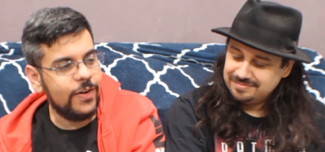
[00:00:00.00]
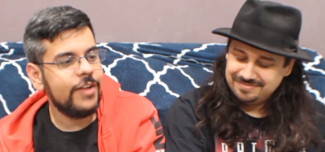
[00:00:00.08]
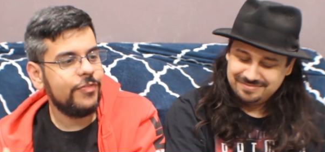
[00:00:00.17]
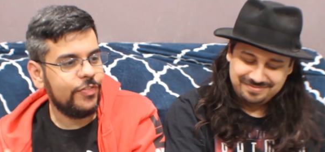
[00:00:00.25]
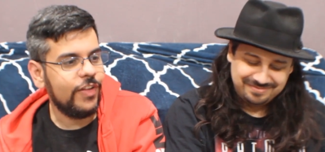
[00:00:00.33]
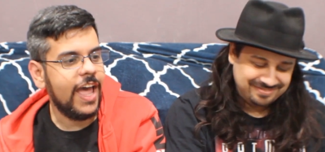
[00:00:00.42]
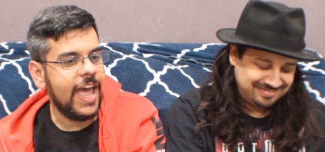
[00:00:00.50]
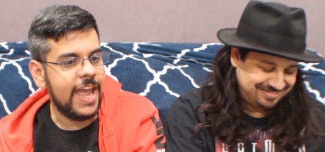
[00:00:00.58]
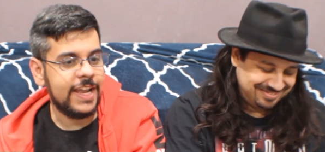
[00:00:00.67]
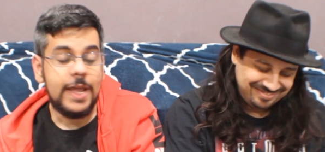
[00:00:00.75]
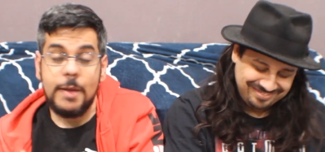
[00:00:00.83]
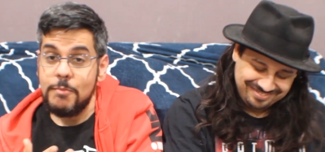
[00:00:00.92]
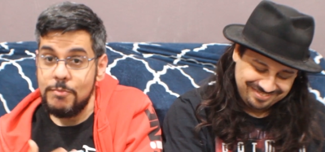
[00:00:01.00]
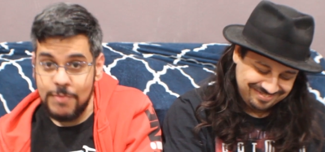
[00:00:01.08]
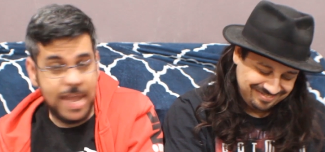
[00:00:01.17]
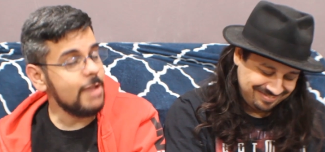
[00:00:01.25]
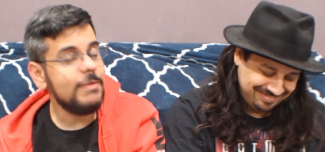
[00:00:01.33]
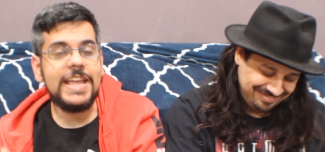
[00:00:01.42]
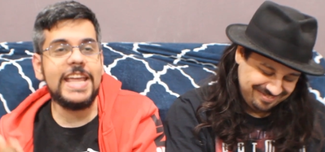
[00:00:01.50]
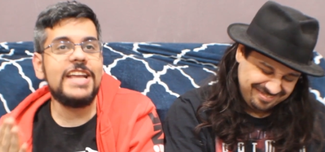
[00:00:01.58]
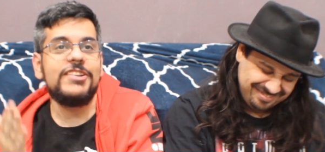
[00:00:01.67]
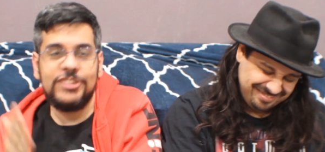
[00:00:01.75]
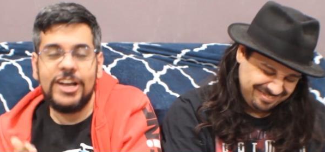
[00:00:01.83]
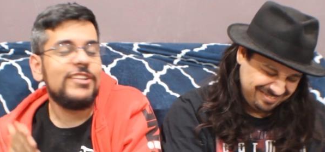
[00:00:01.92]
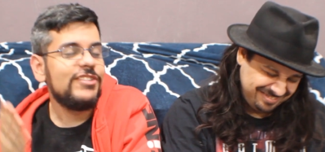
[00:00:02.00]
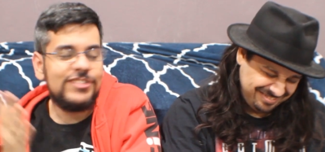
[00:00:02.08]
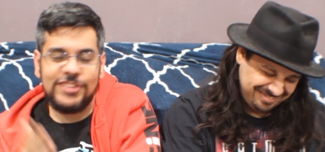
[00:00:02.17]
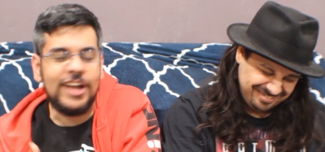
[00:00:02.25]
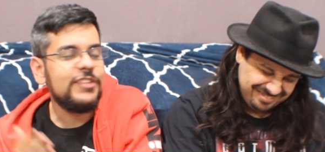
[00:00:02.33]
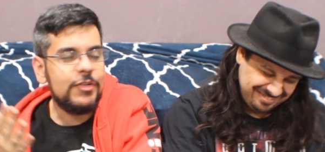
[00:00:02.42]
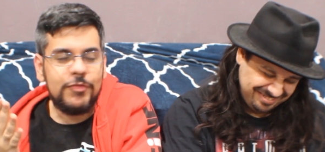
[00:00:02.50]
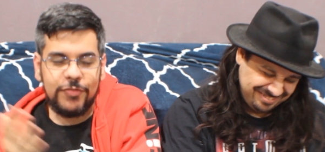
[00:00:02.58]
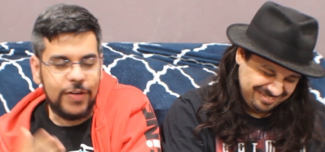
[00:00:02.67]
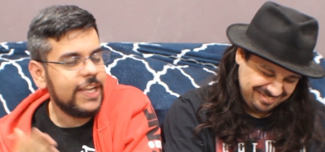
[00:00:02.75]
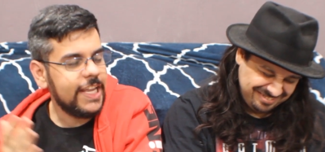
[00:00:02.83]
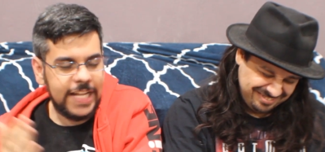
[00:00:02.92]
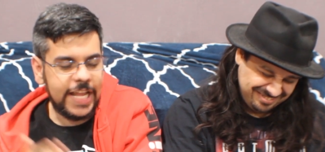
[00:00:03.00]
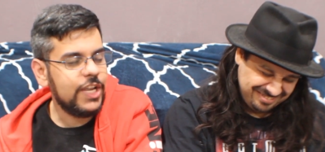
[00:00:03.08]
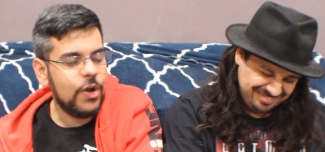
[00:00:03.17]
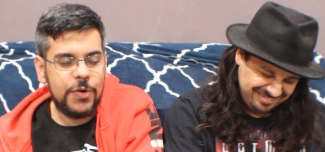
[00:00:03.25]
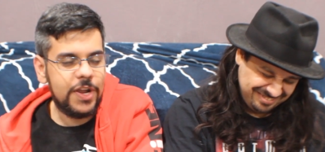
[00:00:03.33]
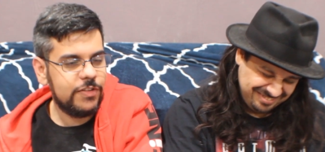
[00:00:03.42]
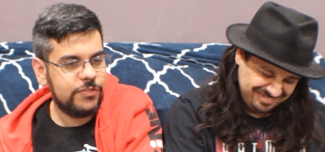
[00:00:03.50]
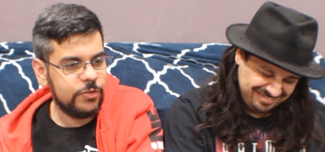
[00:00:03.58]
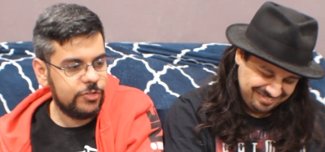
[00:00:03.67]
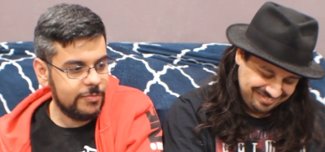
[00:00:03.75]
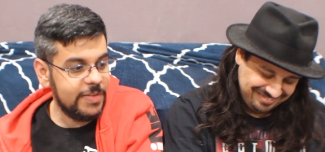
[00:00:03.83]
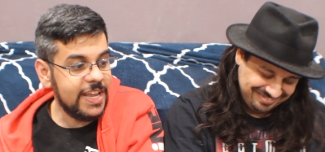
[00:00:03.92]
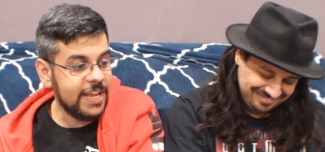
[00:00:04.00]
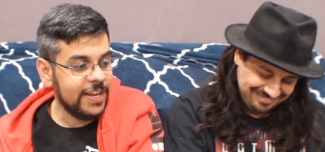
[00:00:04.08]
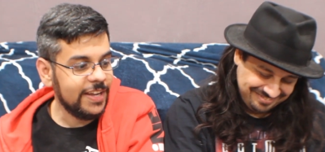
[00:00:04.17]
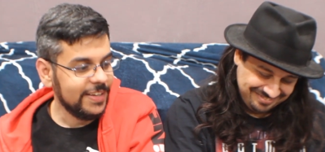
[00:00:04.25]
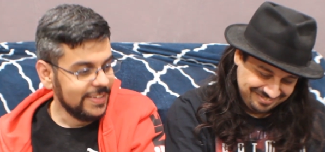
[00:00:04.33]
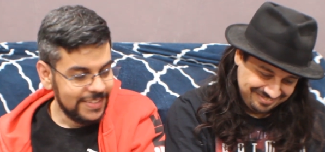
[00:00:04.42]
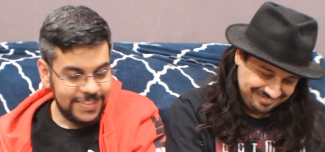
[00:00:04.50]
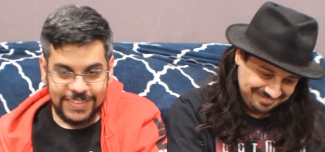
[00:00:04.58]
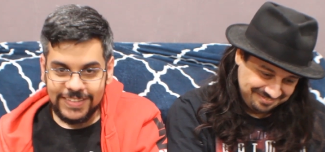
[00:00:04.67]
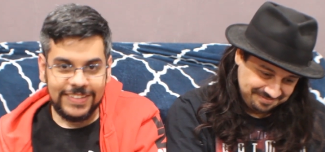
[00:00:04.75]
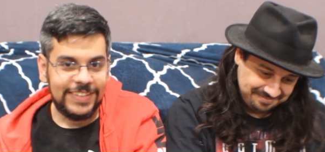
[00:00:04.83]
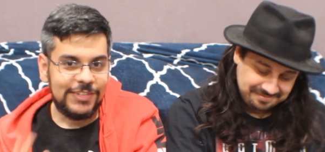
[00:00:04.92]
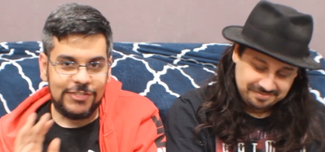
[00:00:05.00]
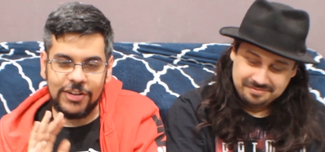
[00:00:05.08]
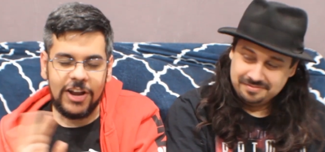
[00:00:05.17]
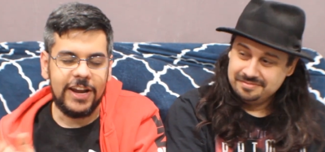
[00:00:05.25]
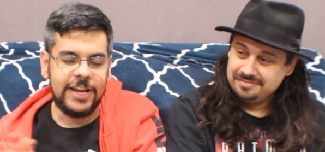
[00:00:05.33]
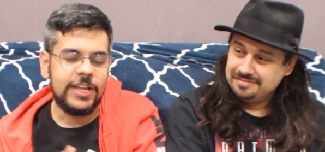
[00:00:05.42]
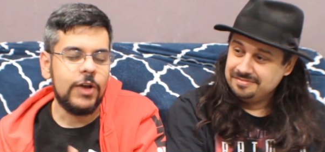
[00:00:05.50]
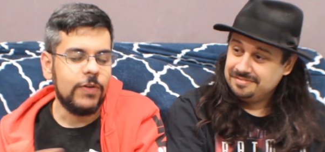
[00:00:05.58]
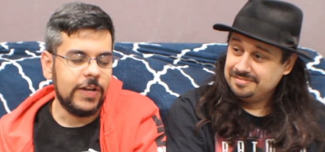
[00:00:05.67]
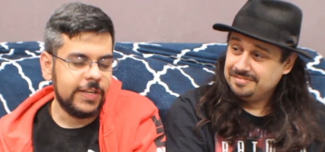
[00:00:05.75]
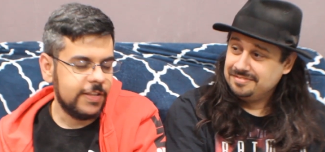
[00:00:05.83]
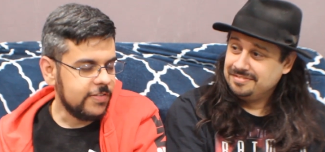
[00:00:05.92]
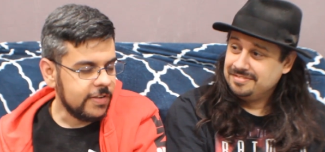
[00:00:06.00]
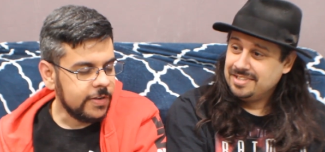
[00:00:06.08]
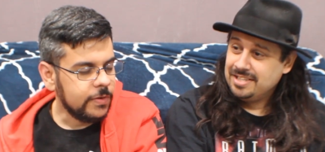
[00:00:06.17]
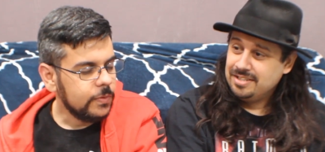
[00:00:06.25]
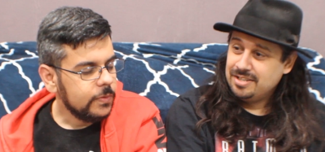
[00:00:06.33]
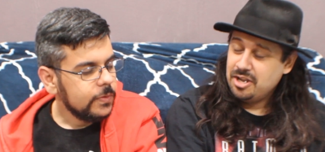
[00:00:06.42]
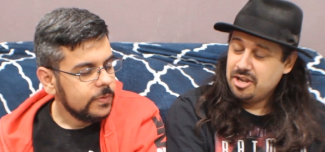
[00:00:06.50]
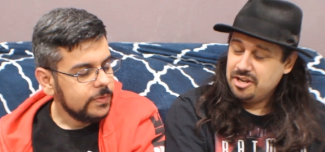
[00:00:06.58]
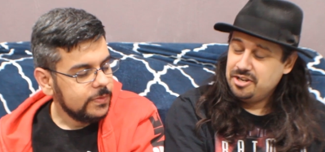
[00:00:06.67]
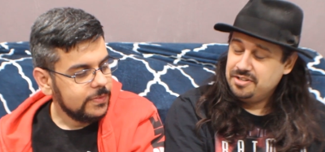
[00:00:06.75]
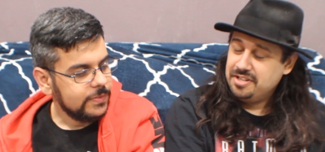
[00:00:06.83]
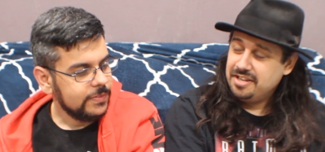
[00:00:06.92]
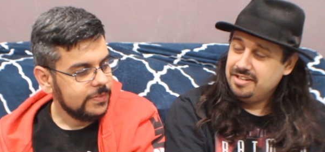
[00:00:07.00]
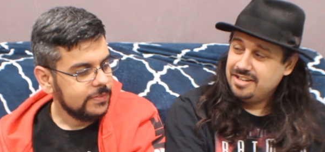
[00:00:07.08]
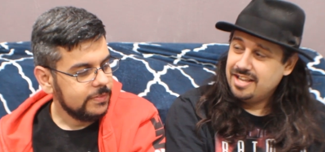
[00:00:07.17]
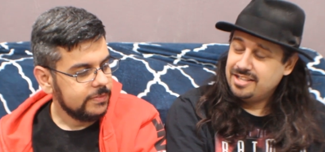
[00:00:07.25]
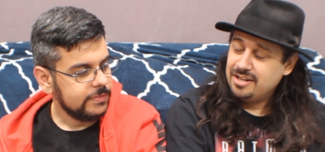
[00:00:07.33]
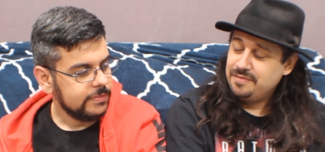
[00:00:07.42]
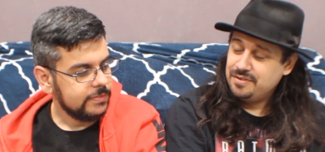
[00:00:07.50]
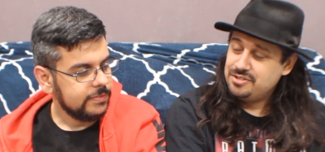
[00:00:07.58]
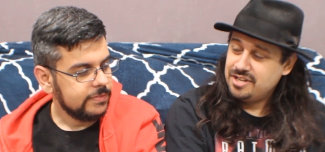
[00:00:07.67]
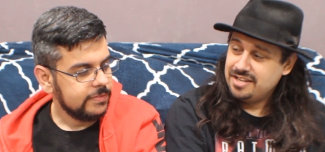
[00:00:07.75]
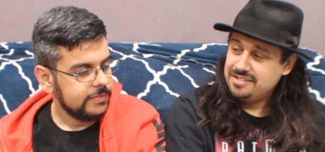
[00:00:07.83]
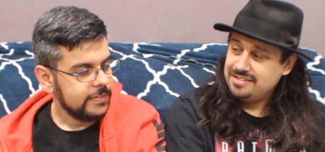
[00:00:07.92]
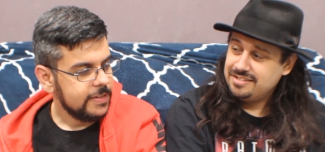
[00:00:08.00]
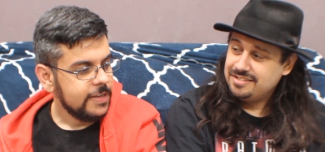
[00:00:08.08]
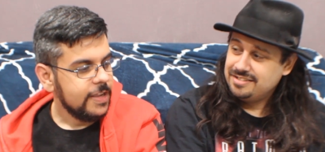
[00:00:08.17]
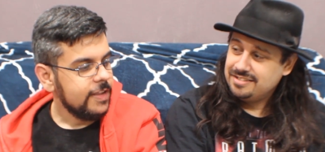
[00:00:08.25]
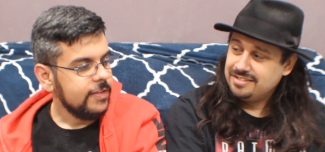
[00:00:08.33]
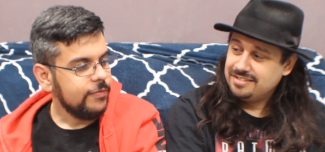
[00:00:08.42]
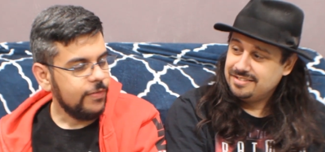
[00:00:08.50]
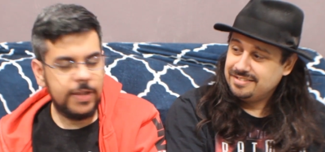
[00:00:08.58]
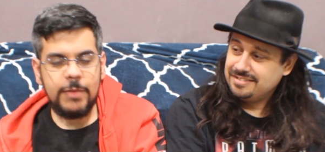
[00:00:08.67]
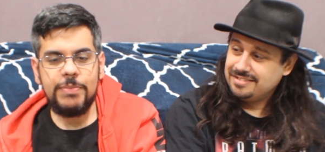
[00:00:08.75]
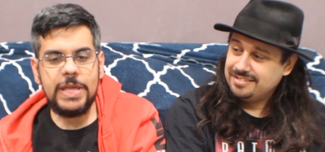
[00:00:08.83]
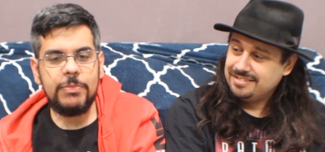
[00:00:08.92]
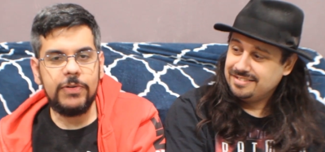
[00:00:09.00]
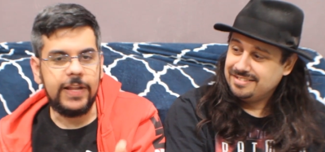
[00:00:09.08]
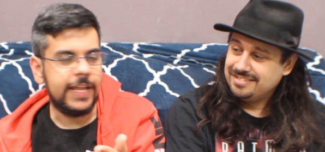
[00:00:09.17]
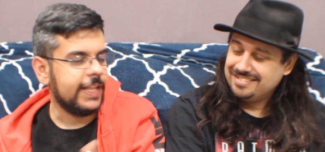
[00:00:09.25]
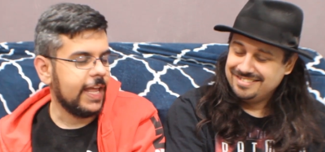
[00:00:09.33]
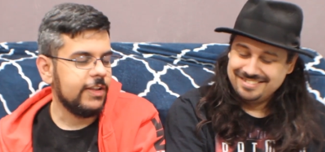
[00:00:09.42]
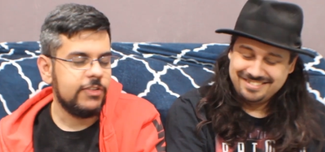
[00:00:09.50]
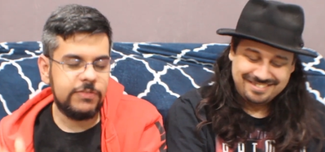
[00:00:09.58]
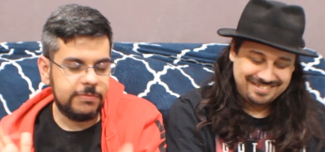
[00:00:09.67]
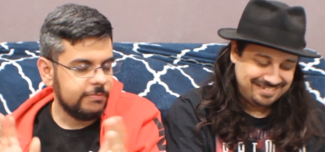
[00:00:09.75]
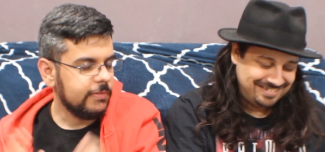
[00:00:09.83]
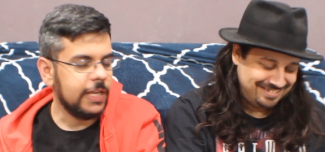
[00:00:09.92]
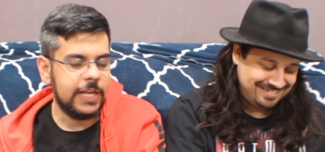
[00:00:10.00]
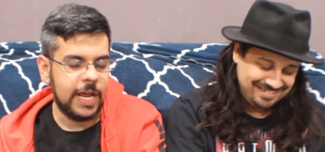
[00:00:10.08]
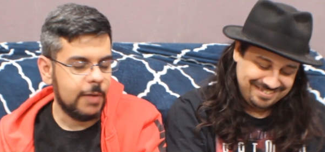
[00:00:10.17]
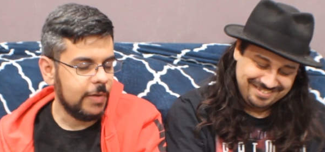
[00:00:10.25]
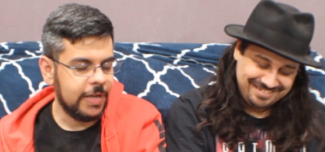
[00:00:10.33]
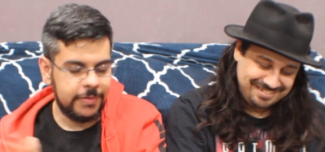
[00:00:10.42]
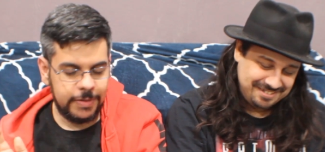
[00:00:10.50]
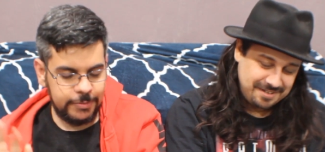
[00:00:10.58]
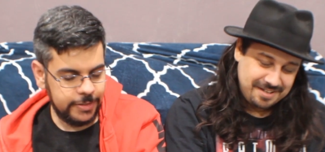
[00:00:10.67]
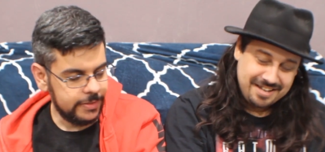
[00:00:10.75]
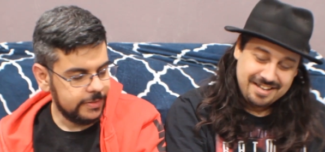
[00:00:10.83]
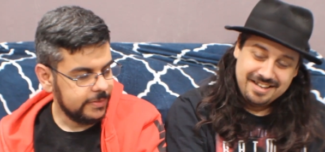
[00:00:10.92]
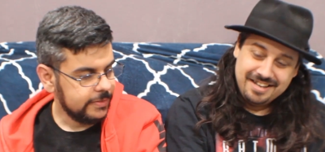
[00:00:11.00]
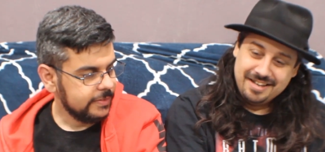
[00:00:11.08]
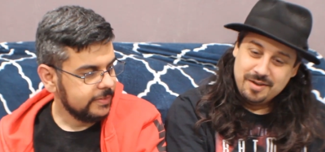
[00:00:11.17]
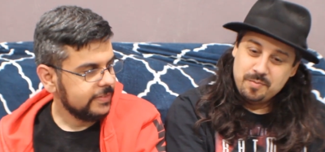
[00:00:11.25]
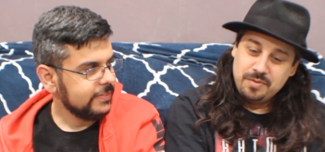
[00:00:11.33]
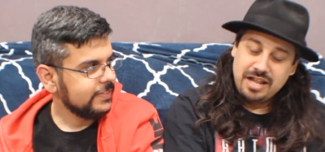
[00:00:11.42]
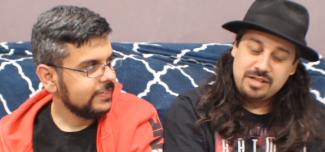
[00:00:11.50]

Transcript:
Speaker 1: a red flag. Maybe he just doesn't fucking like going on social media. Mia. Uh, sorry, go on,
Speaker 2: continue. Are you done? You got that off your chest?
Speaker 1: Fucking people like that. I just, yeah, I'm, uh, I'm done.
Speaker 2: But